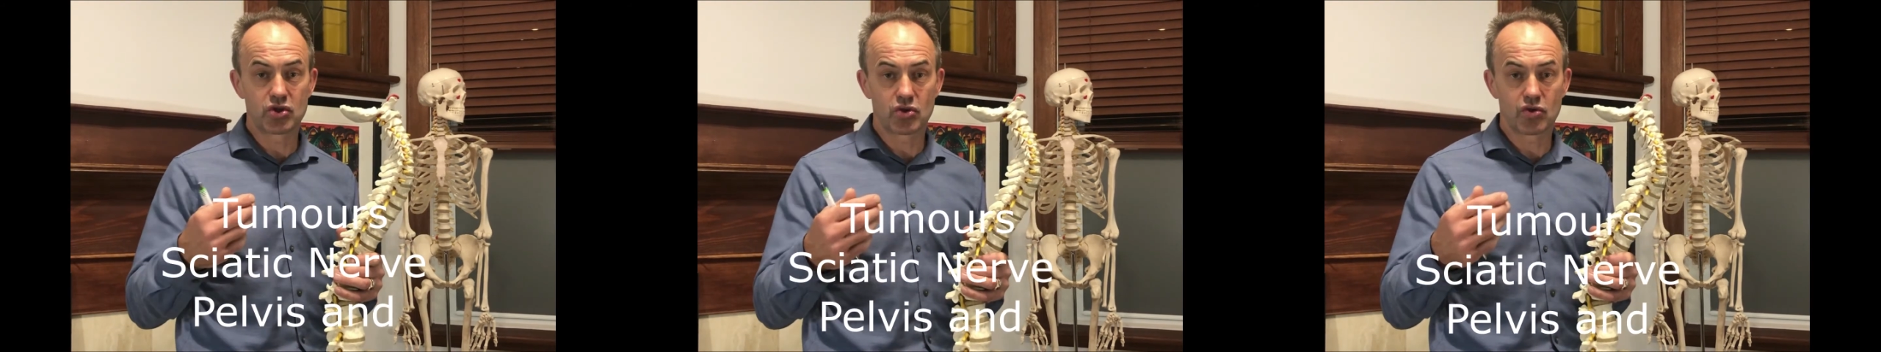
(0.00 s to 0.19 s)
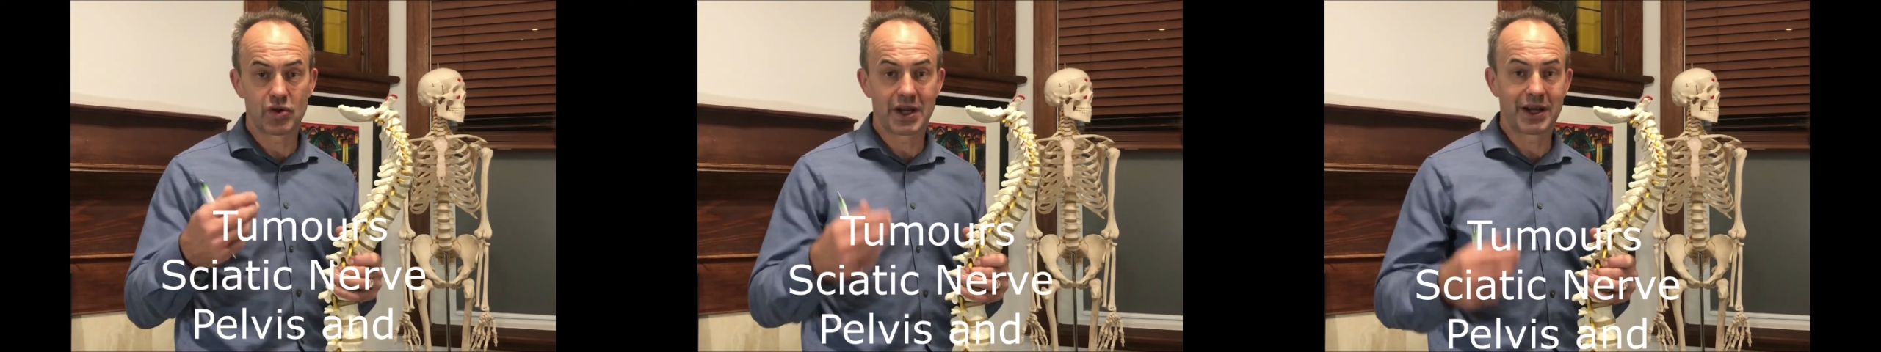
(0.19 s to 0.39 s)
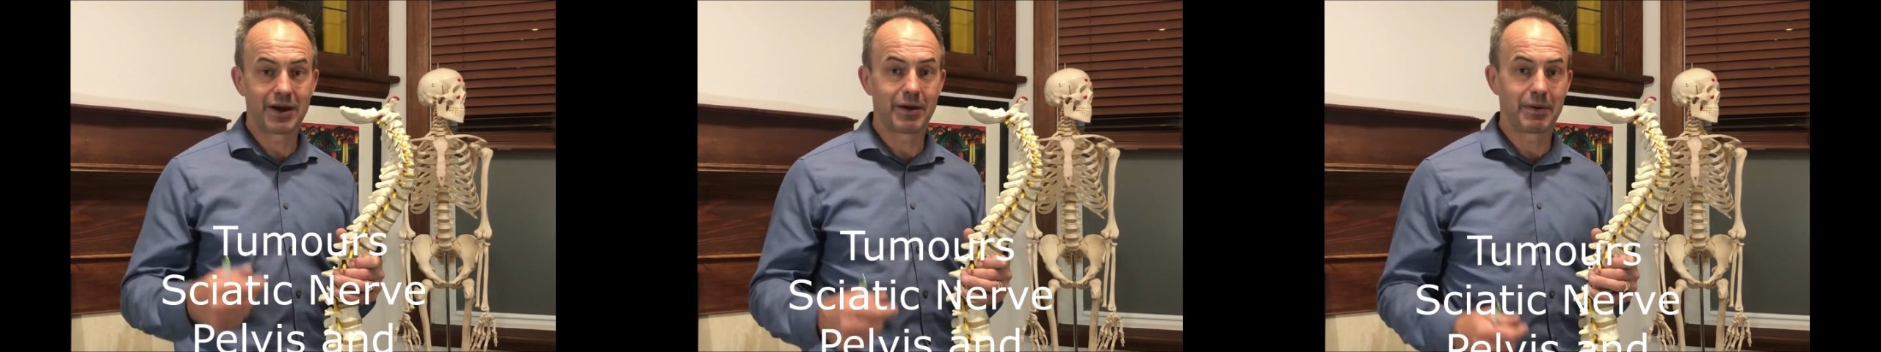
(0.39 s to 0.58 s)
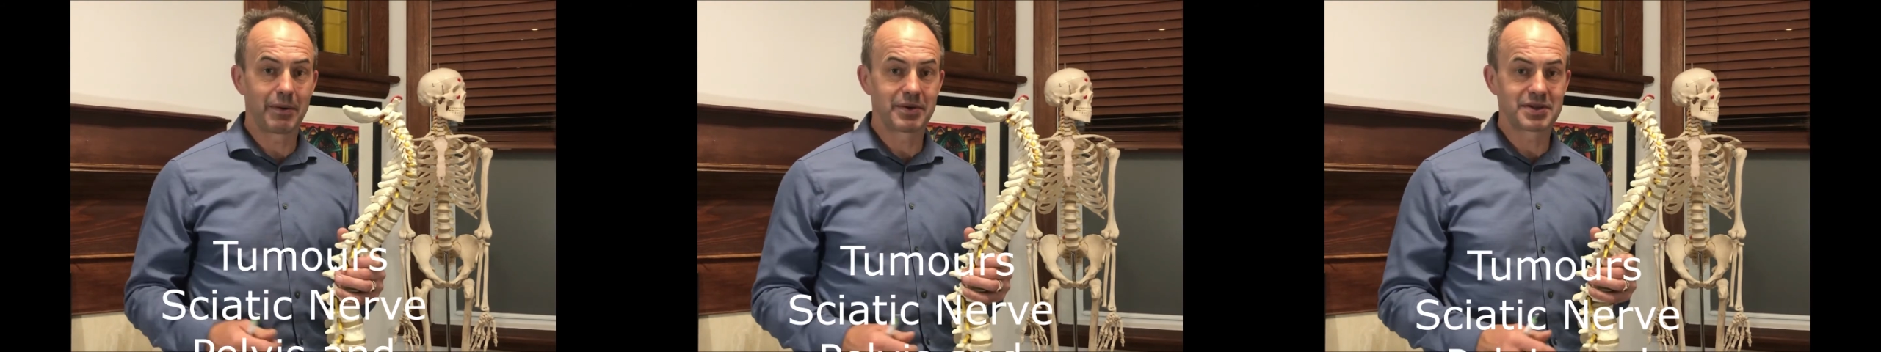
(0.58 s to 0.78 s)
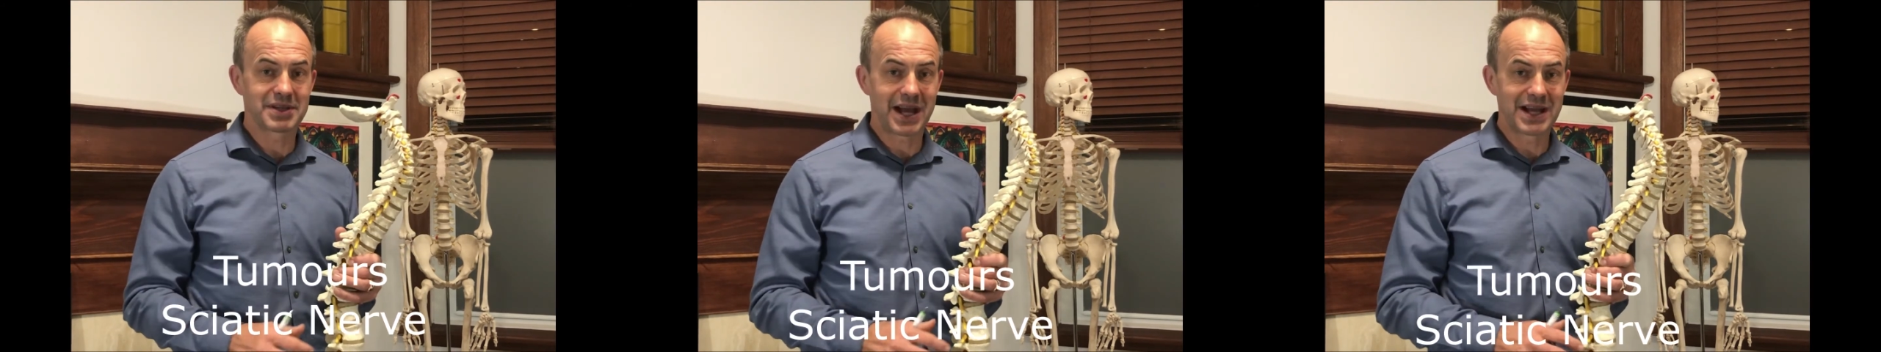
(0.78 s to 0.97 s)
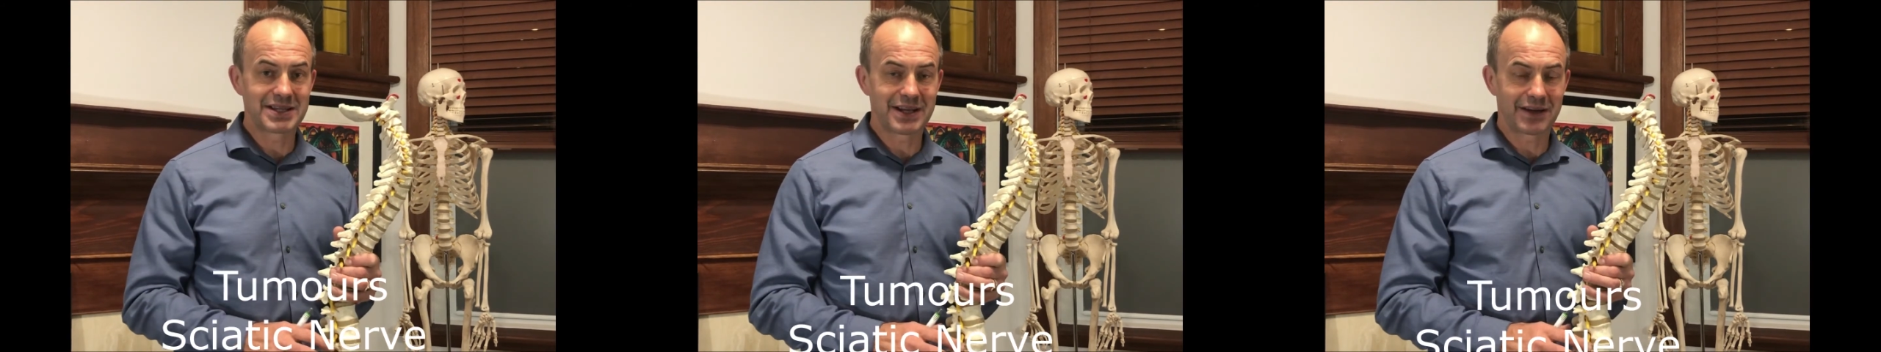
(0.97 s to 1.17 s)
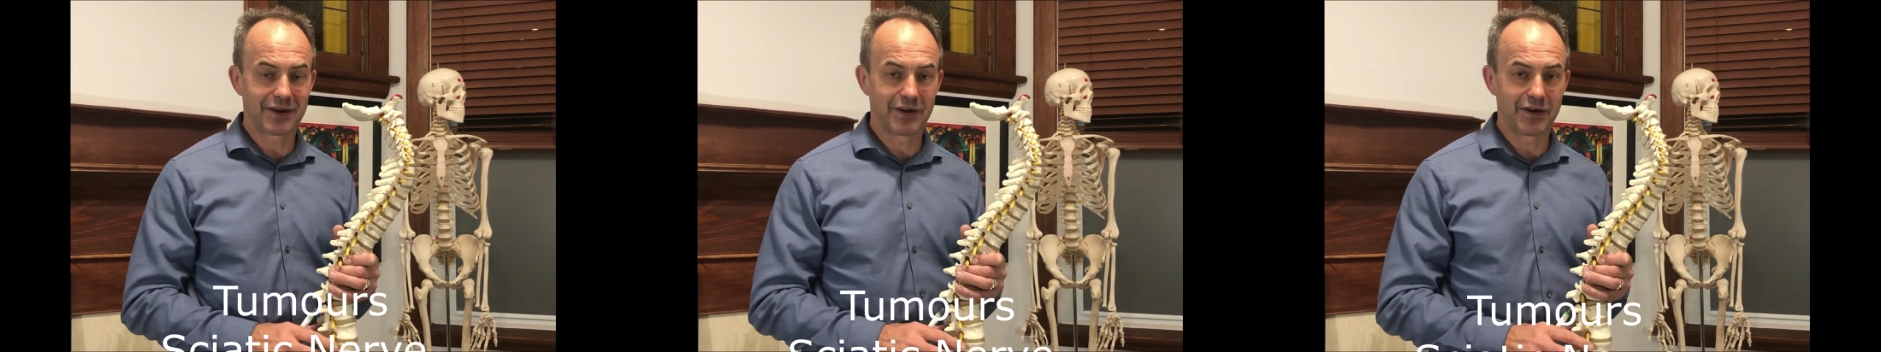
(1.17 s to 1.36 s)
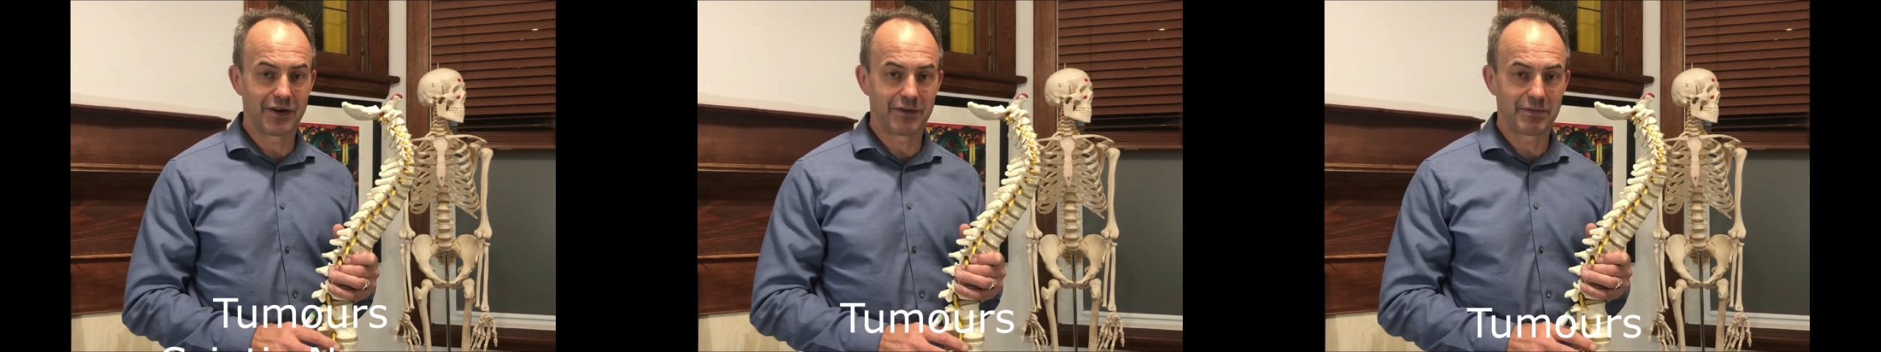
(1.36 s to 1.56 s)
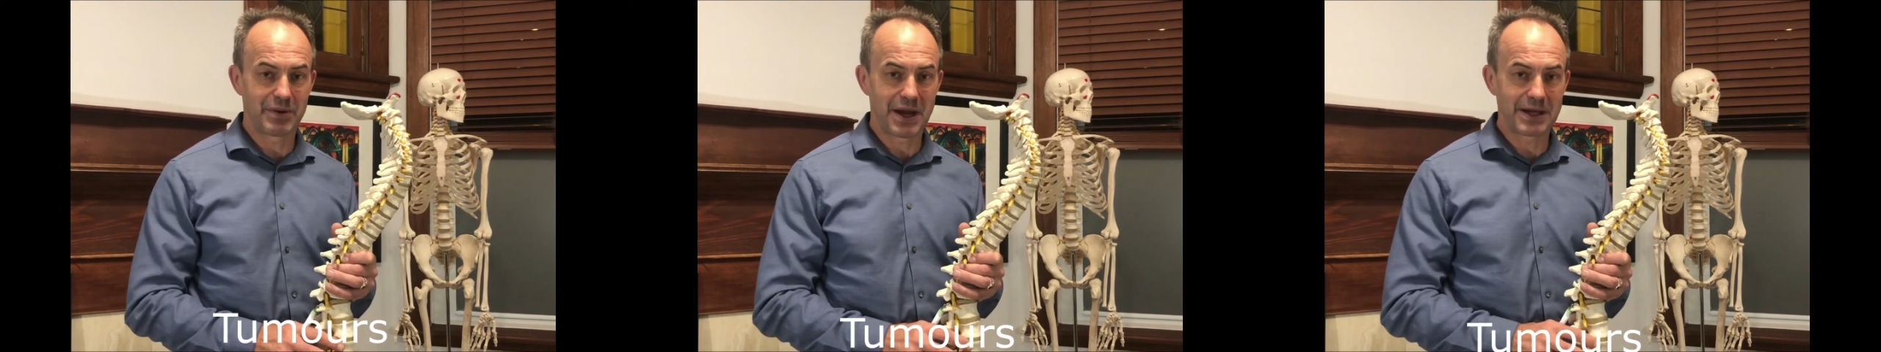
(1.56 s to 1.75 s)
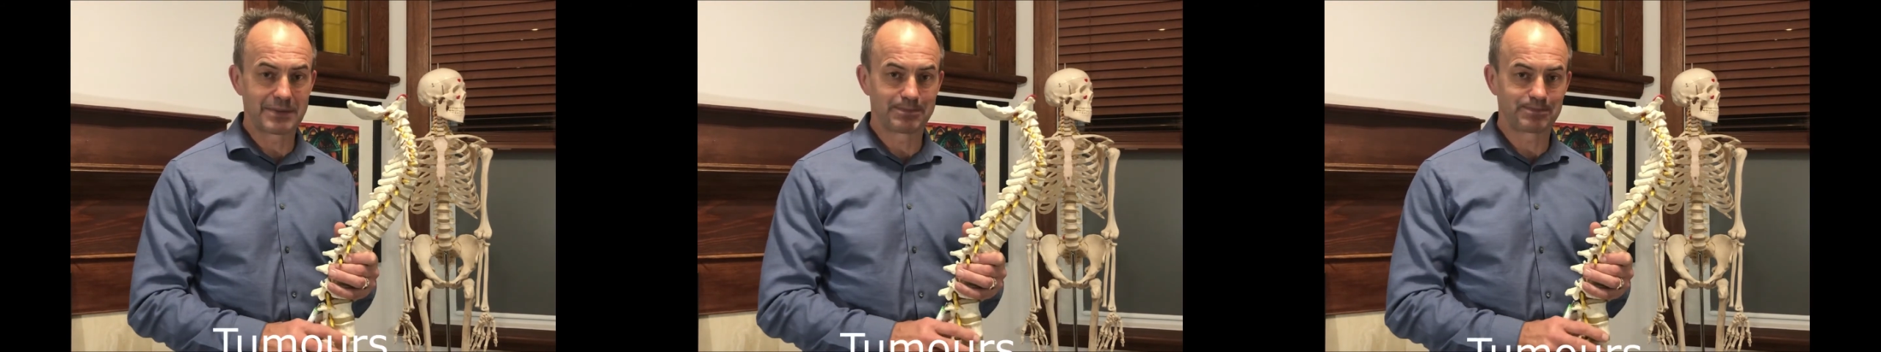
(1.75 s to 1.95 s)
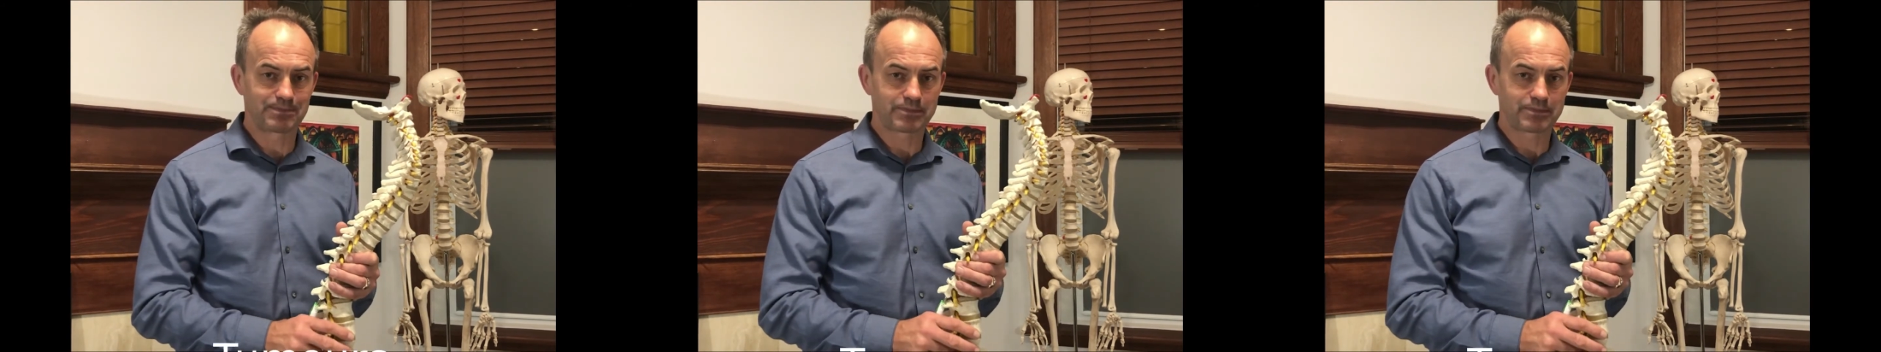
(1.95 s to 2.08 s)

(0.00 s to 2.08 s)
trigger sciatic nerve pain.